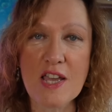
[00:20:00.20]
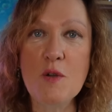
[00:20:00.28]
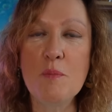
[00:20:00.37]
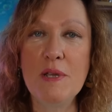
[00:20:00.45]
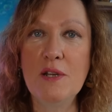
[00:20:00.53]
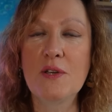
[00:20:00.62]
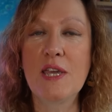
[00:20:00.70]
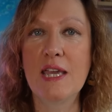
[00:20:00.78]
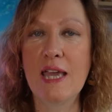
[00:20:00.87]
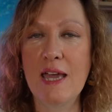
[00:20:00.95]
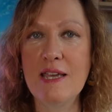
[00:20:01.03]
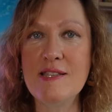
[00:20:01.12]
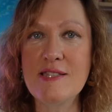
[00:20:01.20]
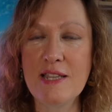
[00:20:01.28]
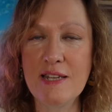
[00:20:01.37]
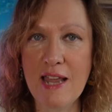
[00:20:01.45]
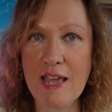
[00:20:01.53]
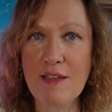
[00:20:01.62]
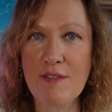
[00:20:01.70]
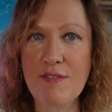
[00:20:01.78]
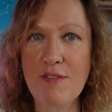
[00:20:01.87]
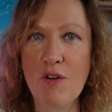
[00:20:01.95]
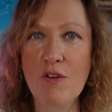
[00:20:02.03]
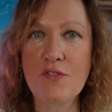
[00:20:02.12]
I would be looking at is the
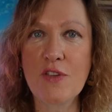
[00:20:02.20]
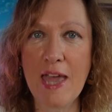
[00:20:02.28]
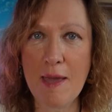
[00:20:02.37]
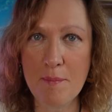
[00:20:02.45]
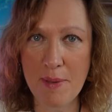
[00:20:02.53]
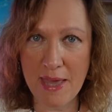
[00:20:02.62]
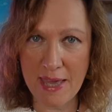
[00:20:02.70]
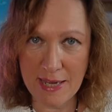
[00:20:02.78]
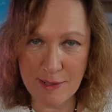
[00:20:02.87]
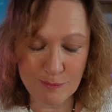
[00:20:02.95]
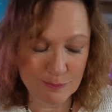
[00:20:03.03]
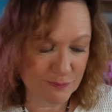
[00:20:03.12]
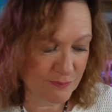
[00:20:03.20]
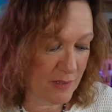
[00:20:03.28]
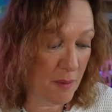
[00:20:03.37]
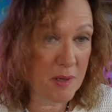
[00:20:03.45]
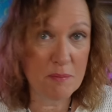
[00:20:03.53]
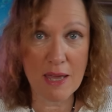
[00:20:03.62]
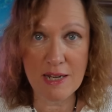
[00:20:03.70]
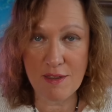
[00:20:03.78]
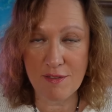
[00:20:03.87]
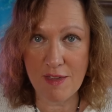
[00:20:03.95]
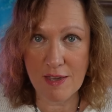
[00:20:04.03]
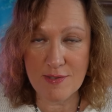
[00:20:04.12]
length of campaign. I mean, many
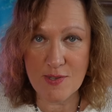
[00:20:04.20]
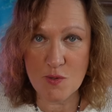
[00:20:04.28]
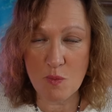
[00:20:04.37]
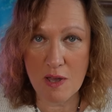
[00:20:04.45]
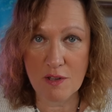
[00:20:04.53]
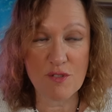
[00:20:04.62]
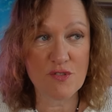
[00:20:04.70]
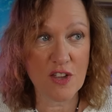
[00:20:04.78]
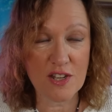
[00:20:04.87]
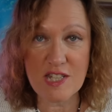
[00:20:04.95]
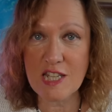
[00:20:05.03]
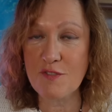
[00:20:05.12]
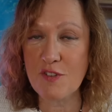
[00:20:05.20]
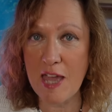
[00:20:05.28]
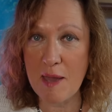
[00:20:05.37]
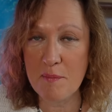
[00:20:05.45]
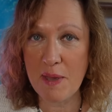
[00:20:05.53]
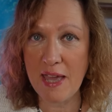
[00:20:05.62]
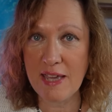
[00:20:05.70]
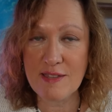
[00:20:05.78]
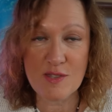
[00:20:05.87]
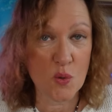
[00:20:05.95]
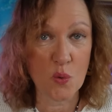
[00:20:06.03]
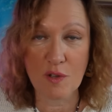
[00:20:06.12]
things as well. The funding of
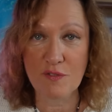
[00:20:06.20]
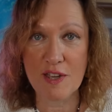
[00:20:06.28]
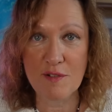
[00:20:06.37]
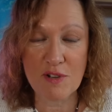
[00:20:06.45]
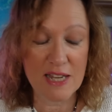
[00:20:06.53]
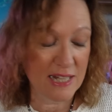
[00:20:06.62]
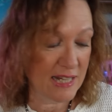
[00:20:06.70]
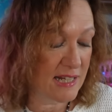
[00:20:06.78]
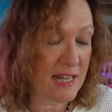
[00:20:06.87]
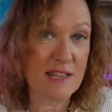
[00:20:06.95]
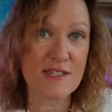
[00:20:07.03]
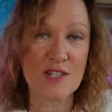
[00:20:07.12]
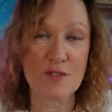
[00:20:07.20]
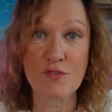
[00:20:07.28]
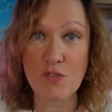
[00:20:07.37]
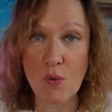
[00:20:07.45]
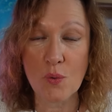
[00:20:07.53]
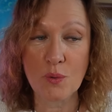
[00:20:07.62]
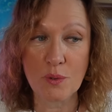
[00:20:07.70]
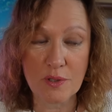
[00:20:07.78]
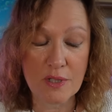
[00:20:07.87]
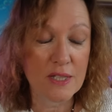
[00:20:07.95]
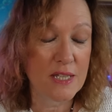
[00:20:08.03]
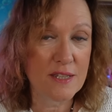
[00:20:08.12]
campaigns, all of it really needs to fall.
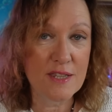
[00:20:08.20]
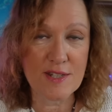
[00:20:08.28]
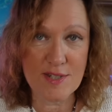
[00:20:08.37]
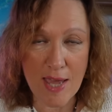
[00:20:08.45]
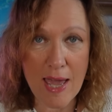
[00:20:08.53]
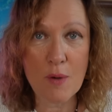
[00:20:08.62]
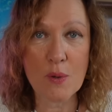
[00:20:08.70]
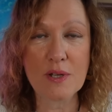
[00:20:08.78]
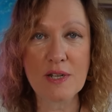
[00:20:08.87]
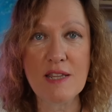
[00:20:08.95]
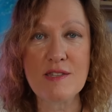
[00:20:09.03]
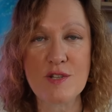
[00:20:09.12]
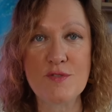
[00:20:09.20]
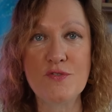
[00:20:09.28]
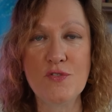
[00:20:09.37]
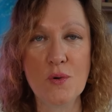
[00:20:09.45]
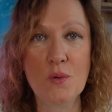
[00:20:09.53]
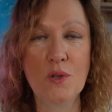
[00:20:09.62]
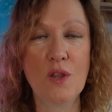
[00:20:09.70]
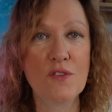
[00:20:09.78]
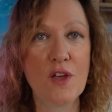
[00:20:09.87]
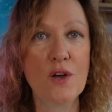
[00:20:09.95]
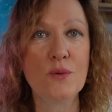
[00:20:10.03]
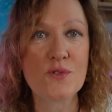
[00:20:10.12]
The tower needs to fall on
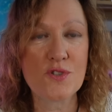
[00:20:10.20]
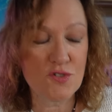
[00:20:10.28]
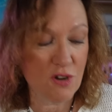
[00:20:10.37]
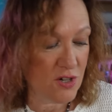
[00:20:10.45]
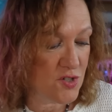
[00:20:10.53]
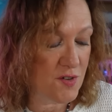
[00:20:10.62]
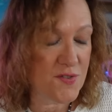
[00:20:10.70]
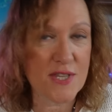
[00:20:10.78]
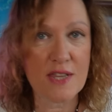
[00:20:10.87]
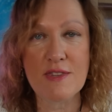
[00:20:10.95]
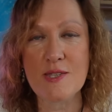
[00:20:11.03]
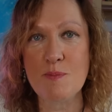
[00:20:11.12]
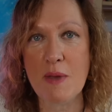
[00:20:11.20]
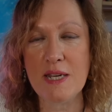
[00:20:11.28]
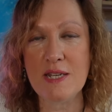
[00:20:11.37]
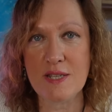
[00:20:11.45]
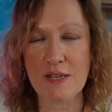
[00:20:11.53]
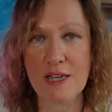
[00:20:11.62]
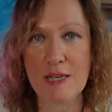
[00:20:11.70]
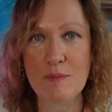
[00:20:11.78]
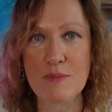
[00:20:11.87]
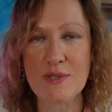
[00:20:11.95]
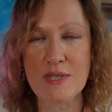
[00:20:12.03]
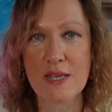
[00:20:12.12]
the whole structure. I've said this many
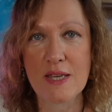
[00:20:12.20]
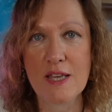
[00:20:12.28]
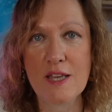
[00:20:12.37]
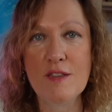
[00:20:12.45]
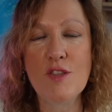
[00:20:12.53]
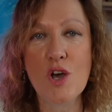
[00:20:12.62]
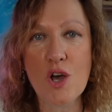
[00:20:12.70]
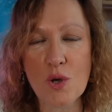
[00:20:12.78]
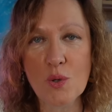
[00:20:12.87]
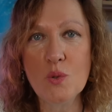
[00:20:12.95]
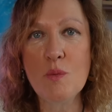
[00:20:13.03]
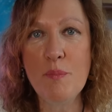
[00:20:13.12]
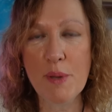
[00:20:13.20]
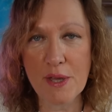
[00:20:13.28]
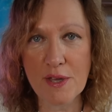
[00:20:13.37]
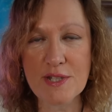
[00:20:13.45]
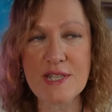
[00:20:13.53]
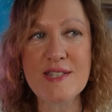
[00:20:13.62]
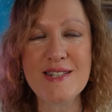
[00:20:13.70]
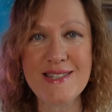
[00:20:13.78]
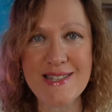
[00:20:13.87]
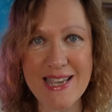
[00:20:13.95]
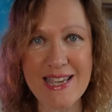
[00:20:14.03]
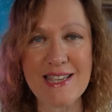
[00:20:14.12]
times. The whole bird is
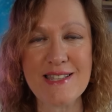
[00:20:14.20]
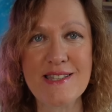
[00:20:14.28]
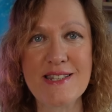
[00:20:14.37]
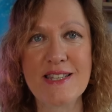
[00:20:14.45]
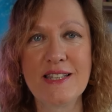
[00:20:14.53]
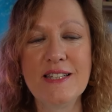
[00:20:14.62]
diseased.